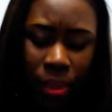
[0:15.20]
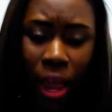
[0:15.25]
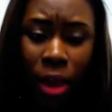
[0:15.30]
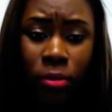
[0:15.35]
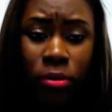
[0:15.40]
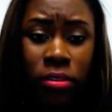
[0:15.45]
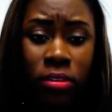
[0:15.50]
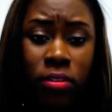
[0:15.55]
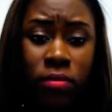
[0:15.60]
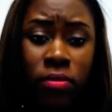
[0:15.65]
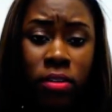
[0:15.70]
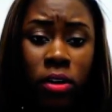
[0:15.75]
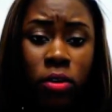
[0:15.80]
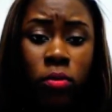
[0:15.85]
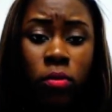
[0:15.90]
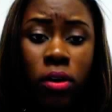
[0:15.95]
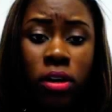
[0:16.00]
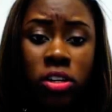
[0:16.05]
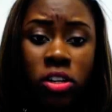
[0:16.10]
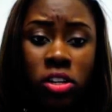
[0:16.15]
I received
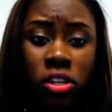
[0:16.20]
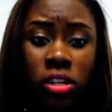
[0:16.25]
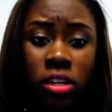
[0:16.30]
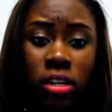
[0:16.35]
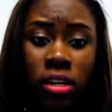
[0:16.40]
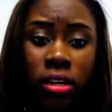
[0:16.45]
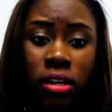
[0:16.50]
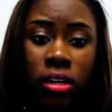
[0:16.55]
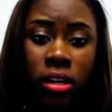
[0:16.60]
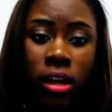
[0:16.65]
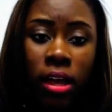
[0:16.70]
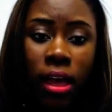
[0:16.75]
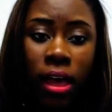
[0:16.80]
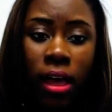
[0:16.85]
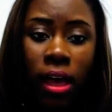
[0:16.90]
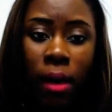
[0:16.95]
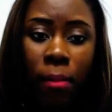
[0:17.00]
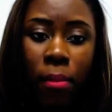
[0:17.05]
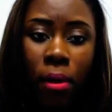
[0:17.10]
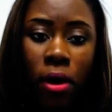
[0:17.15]
a question
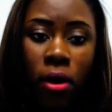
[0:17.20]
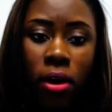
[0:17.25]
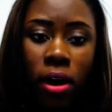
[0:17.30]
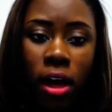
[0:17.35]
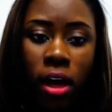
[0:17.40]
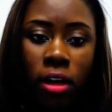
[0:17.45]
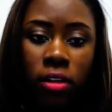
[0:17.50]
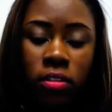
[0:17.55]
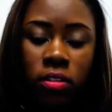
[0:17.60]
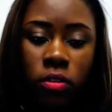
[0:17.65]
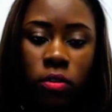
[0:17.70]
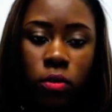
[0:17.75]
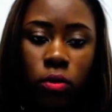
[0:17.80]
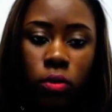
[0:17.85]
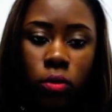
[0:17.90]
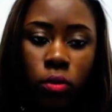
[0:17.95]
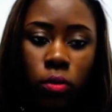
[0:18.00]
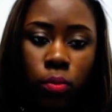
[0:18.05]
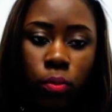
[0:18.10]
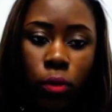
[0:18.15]
about how
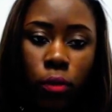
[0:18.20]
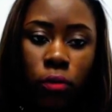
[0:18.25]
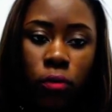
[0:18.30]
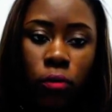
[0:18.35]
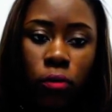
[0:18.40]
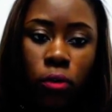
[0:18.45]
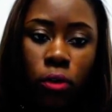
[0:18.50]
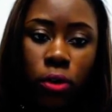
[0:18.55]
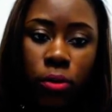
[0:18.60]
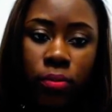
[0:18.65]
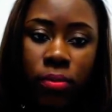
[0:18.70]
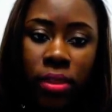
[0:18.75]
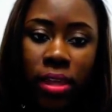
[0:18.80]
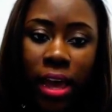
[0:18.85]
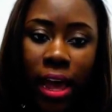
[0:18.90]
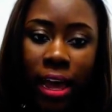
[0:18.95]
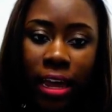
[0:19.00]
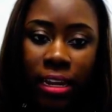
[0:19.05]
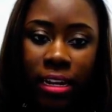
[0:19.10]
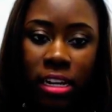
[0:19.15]
to perform
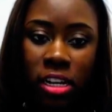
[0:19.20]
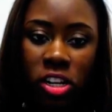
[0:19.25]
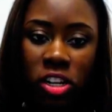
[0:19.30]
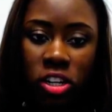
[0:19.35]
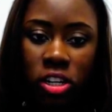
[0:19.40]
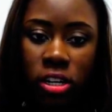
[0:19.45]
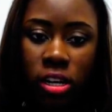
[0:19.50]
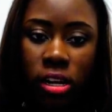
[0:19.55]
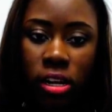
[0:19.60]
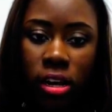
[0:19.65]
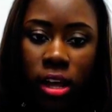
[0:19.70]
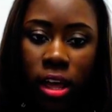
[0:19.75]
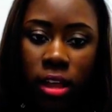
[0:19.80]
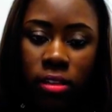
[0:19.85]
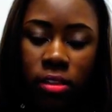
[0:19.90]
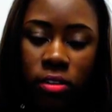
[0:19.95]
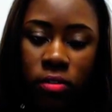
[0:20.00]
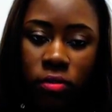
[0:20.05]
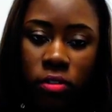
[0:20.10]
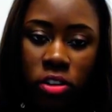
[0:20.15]
the addition
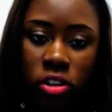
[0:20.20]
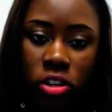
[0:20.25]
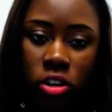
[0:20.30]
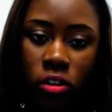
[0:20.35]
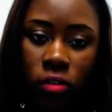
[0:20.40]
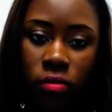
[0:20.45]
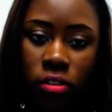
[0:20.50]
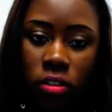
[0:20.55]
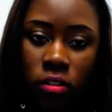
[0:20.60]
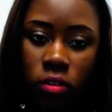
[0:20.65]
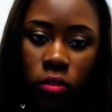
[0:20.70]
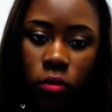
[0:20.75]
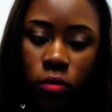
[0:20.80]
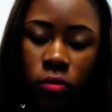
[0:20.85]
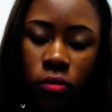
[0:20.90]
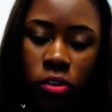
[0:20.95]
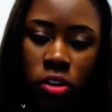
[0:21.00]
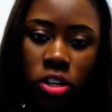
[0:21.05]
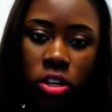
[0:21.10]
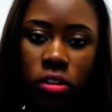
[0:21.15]
and division of these two
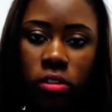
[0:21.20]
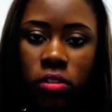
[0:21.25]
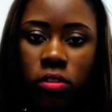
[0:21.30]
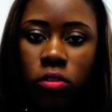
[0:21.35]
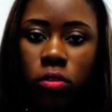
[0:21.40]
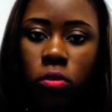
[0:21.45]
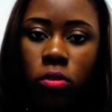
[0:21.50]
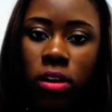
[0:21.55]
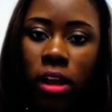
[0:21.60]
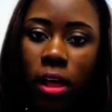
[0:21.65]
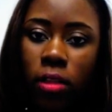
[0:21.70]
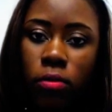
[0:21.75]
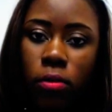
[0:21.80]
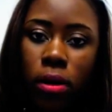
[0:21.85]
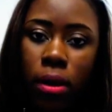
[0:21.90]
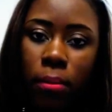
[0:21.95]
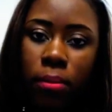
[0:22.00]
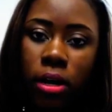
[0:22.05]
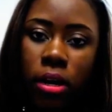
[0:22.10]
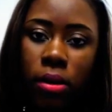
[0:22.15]
functions. So that's
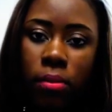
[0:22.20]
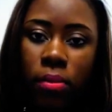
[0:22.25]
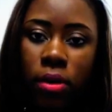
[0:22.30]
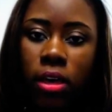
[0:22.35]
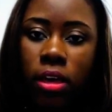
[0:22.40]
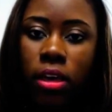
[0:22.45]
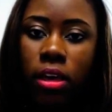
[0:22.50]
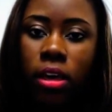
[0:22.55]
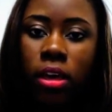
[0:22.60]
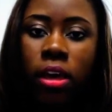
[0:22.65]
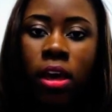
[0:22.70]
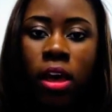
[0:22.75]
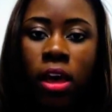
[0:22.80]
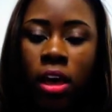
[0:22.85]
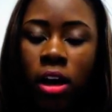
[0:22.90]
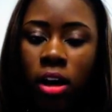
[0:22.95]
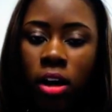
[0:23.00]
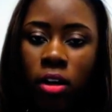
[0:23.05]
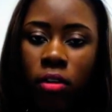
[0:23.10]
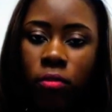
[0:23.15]
what I'm going to be
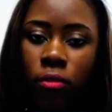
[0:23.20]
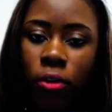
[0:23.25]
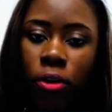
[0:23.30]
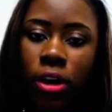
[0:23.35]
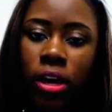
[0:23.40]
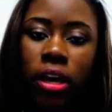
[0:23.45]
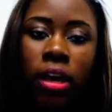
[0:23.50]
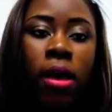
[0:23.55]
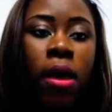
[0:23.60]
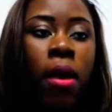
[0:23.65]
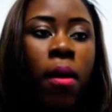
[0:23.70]
covering.